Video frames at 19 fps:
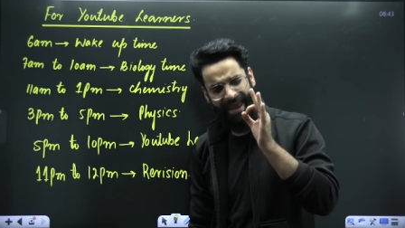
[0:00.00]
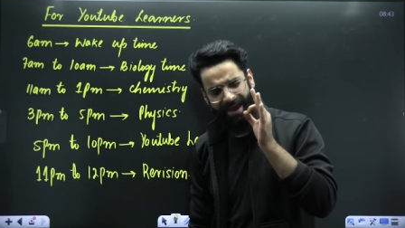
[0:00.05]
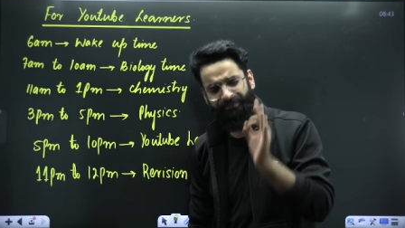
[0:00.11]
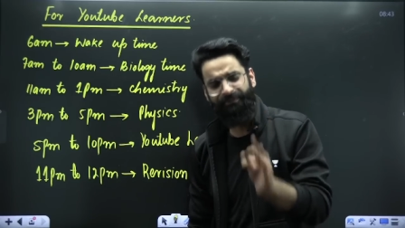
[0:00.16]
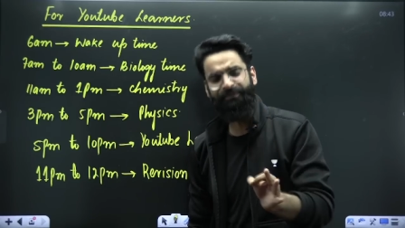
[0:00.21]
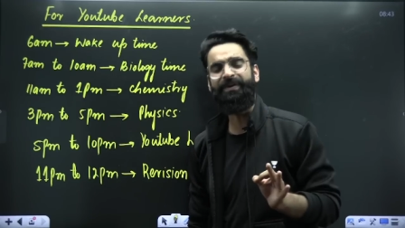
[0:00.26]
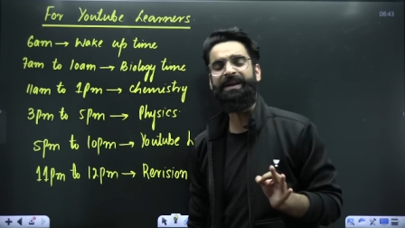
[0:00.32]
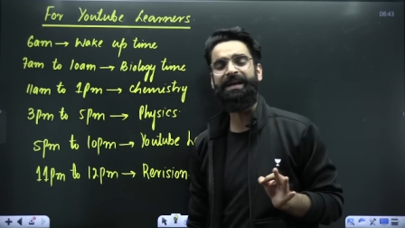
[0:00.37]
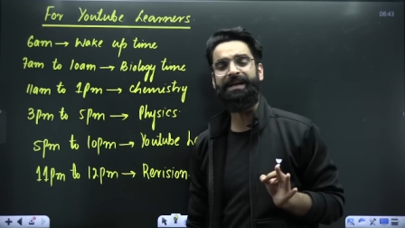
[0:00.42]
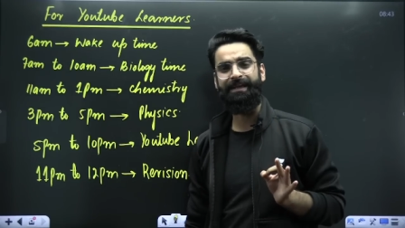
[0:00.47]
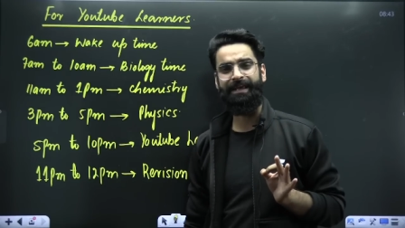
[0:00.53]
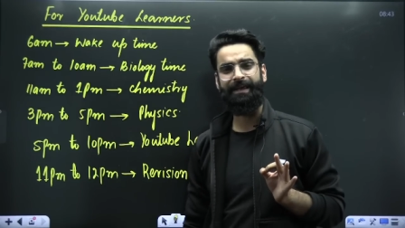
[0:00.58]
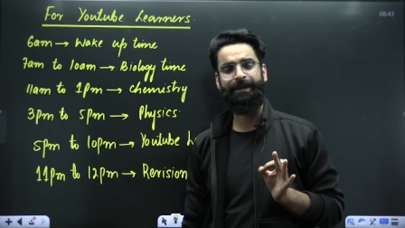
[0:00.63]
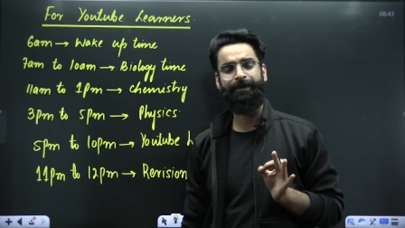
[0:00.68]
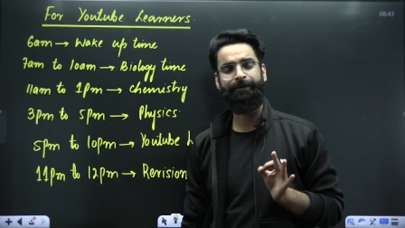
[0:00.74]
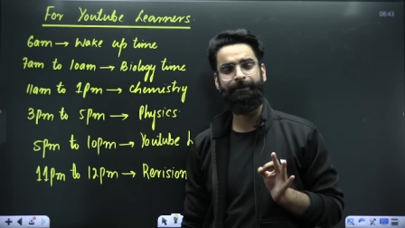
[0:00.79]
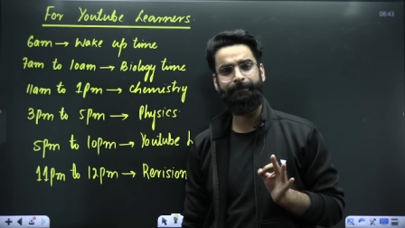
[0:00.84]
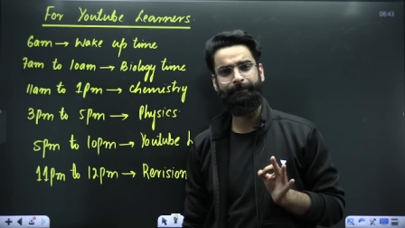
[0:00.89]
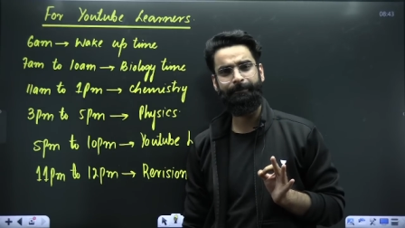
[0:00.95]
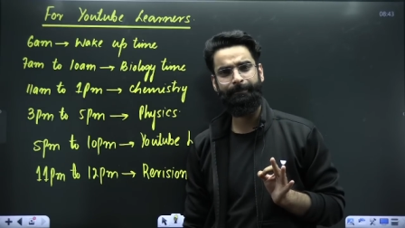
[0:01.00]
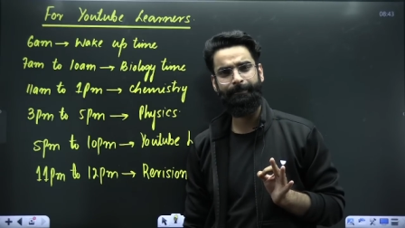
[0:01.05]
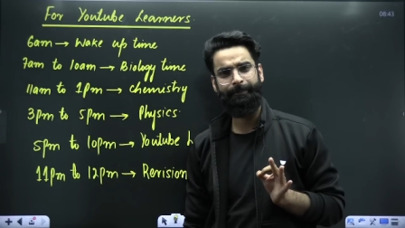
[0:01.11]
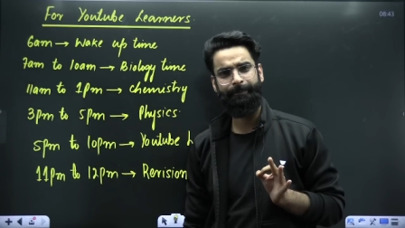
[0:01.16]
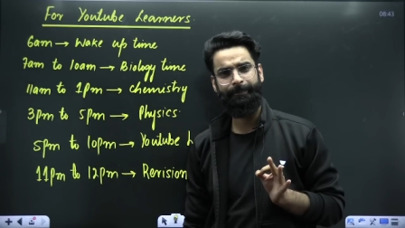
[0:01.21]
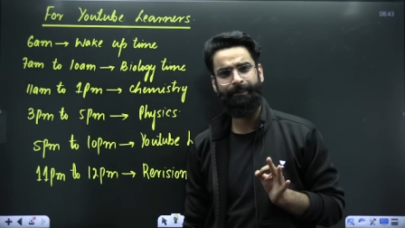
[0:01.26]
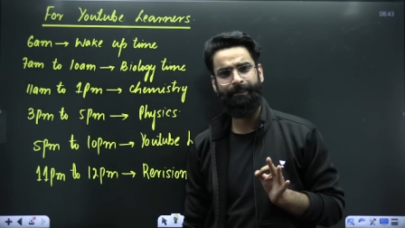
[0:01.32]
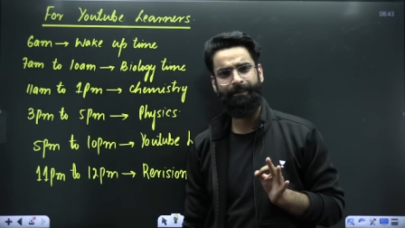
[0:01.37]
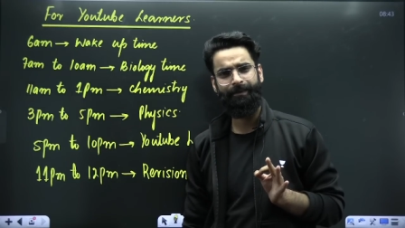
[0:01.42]
Every day.
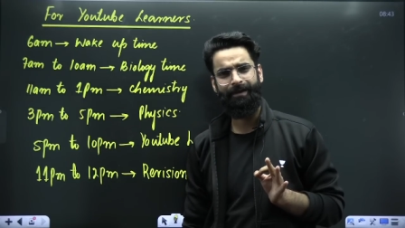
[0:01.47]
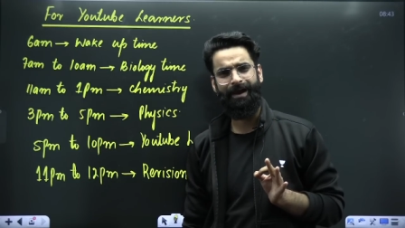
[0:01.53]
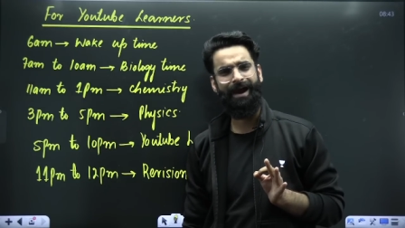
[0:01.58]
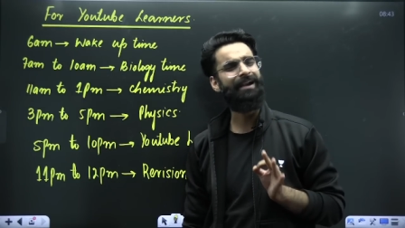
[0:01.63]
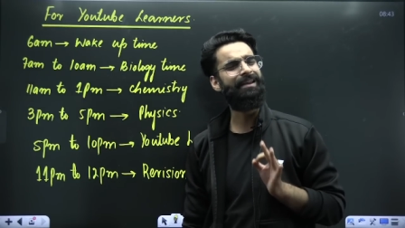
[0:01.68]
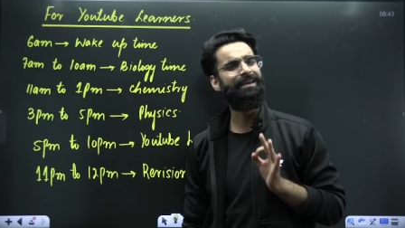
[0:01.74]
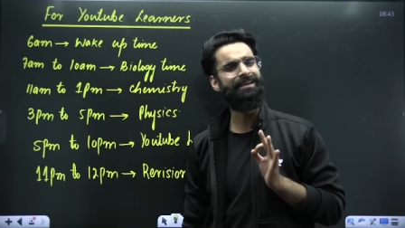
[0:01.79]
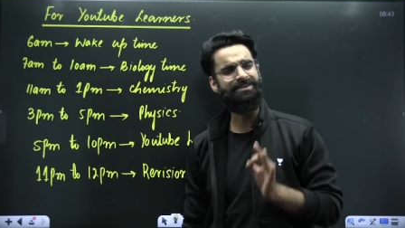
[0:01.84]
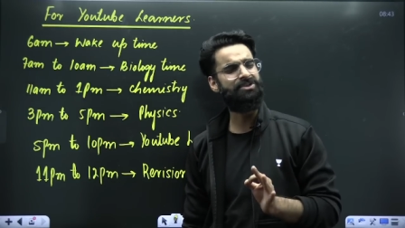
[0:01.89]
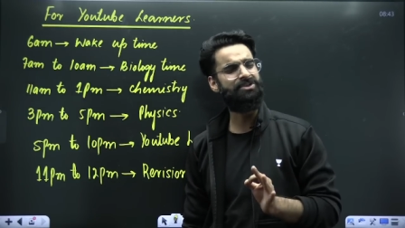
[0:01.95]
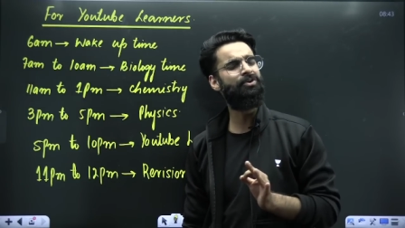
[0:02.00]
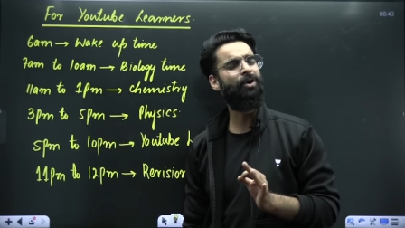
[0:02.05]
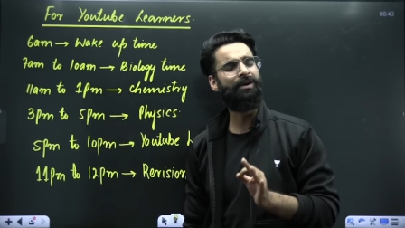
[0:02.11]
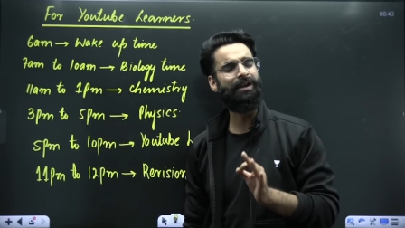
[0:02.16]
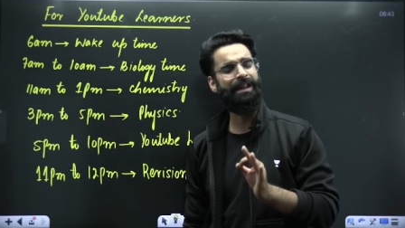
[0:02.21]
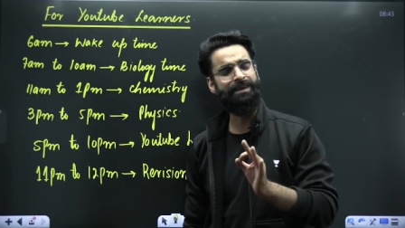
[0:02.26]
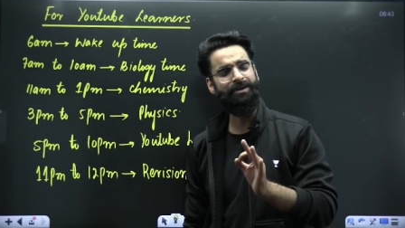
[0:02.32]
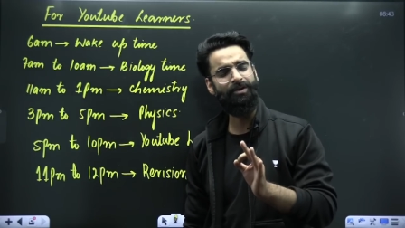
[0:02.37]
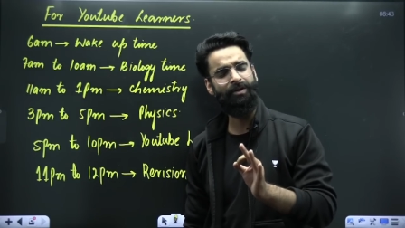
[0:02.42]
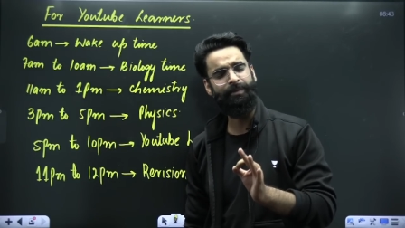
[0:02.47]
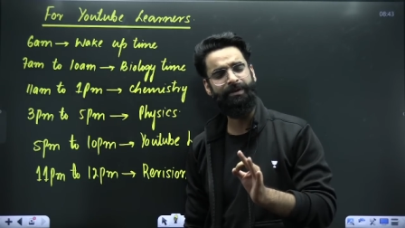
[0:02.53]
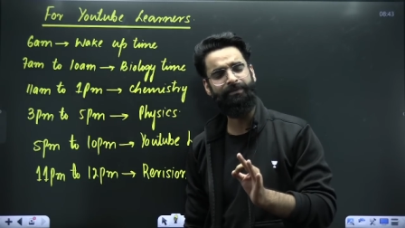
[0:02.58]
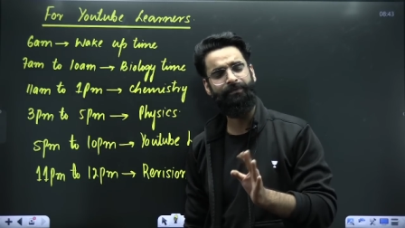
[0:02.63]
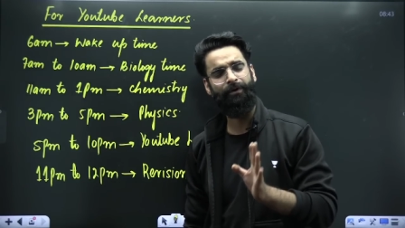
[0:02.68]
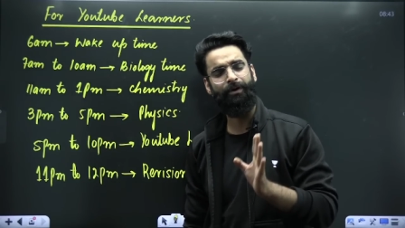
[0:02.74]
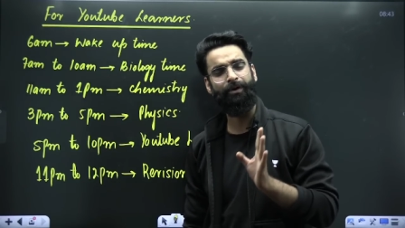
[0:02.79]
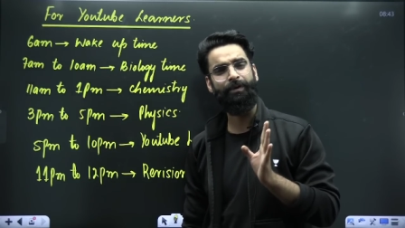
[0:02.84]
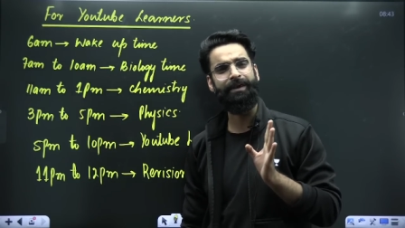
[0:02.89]
And it's not like you'll be
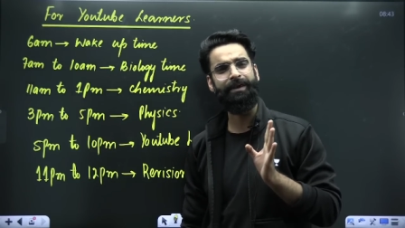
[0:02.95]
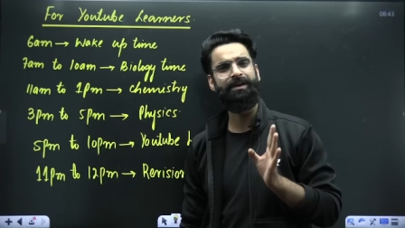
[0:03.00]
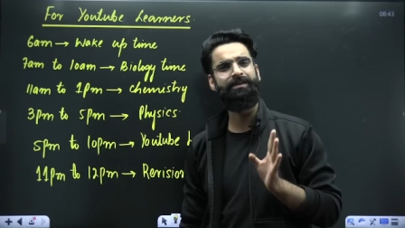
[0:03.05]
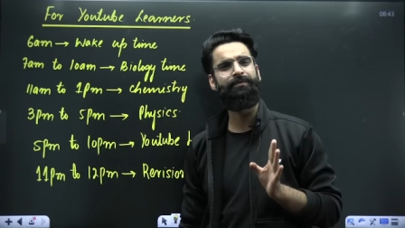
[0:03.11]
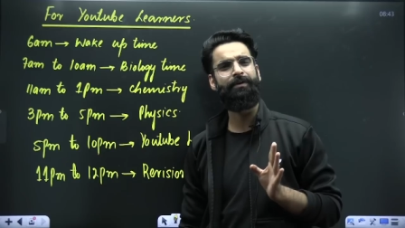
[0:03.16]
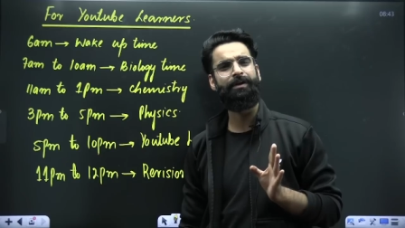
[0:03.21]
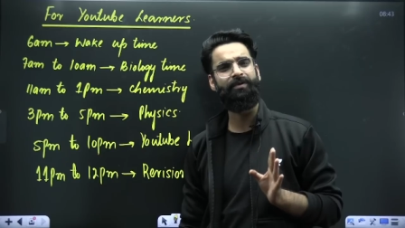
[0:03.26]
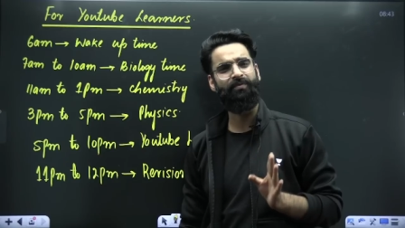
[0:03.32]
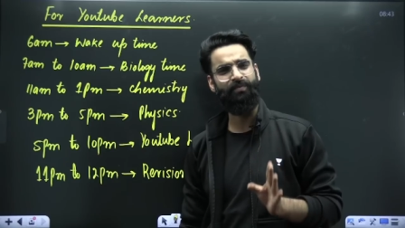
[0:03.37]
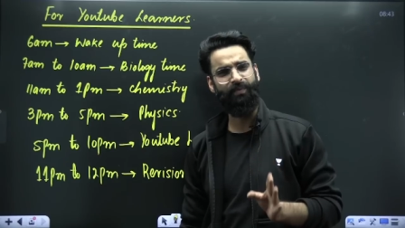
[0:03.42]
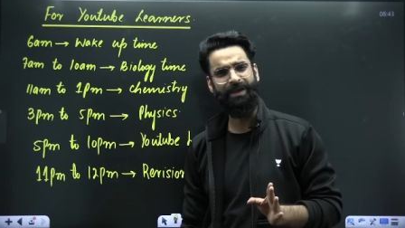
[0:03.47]
following it for a